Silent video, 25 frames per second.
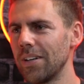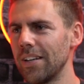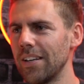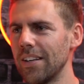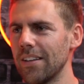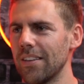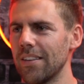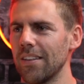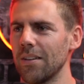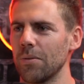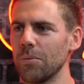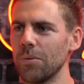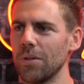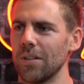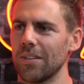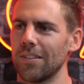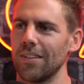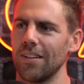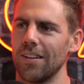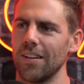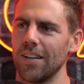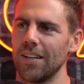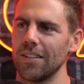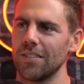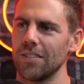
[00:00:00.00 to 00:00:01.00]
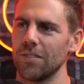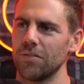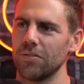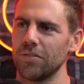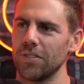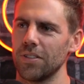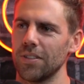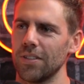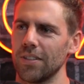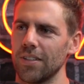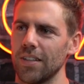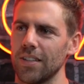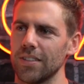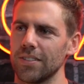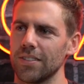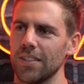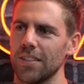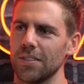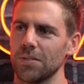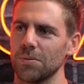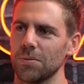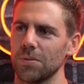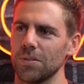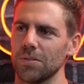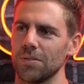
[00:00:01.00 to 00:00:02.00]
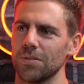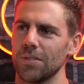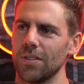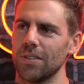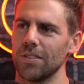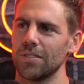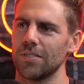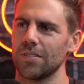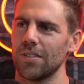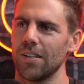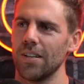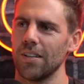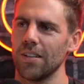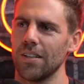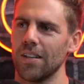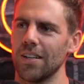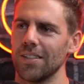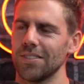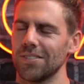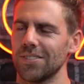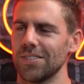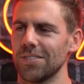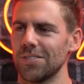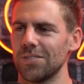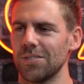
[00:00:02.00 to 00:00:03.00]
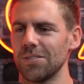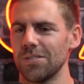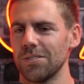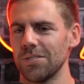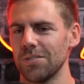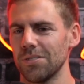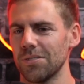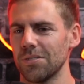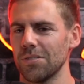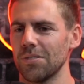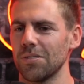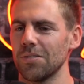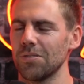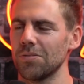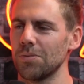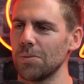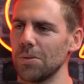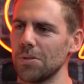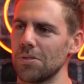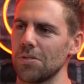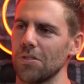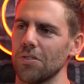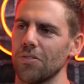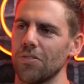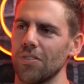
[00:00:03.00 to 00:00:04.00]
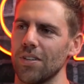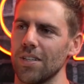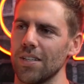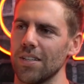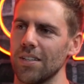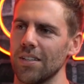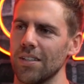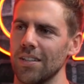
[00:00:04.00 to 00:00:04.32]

anything work related for you guys as well. So it's really nice just to sort of switch off there,